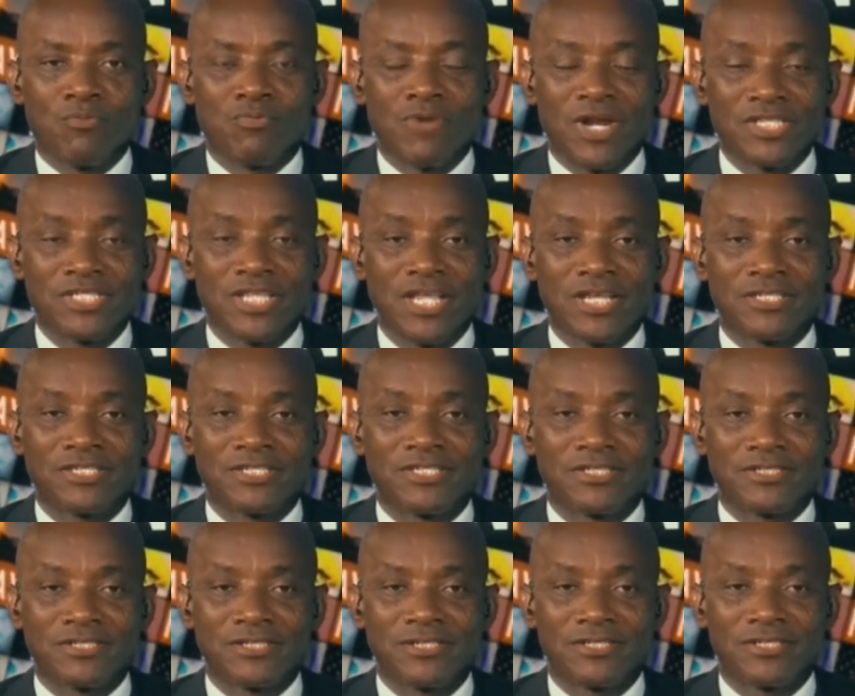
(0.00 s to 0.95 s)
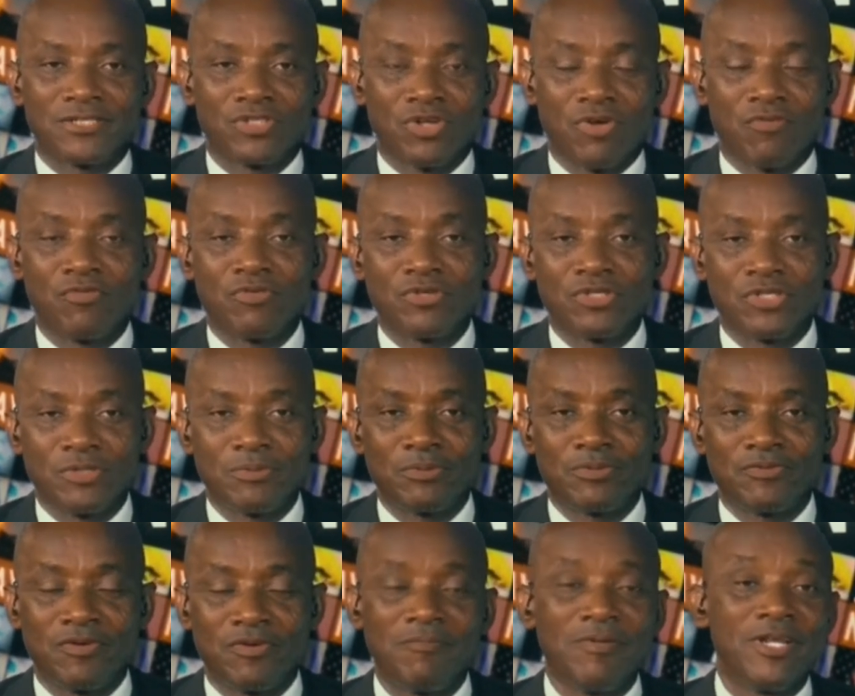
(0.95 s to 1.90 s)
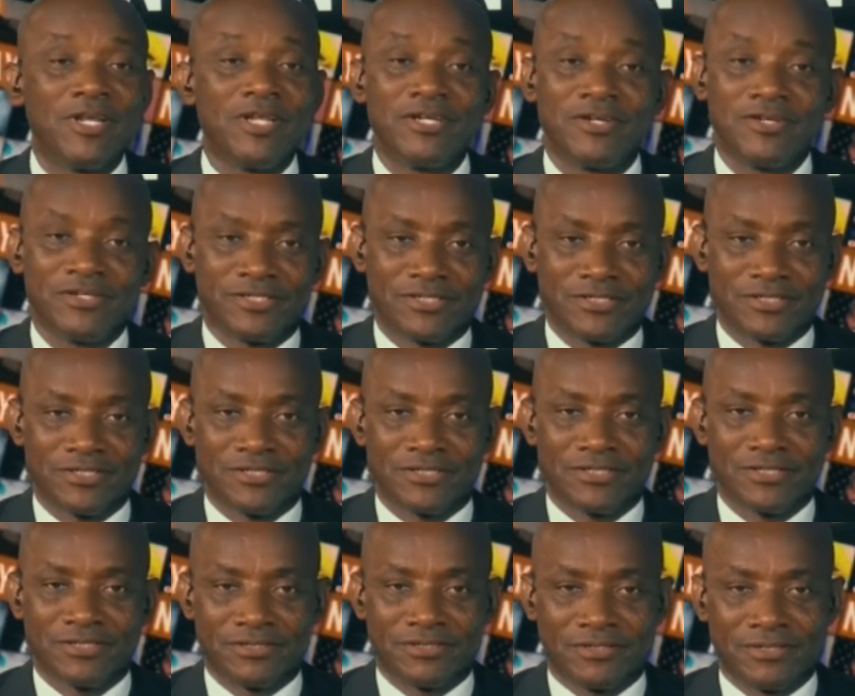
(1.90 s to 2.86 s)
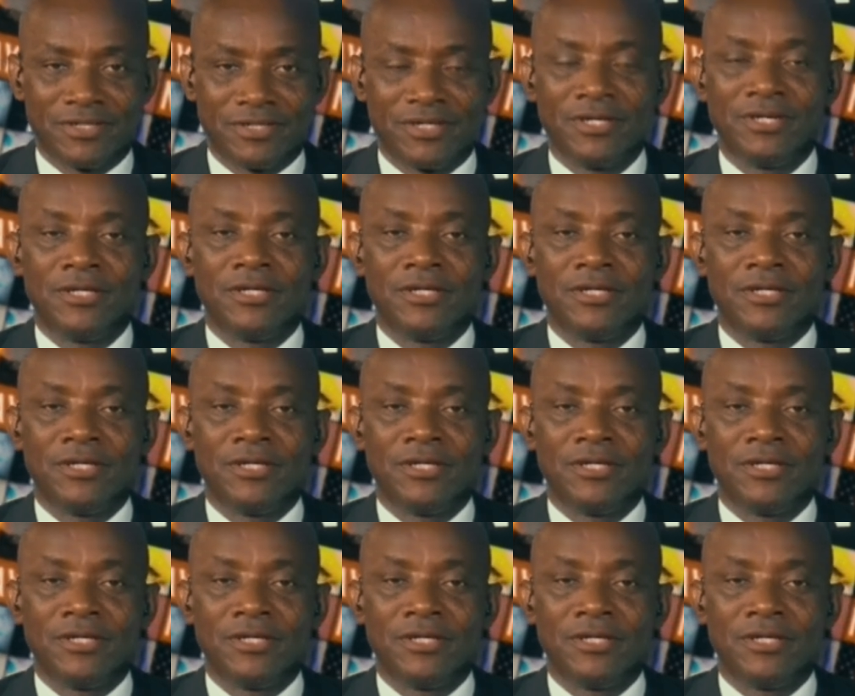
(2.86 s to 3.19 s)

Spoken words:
presidents shuffle teams for many reasons.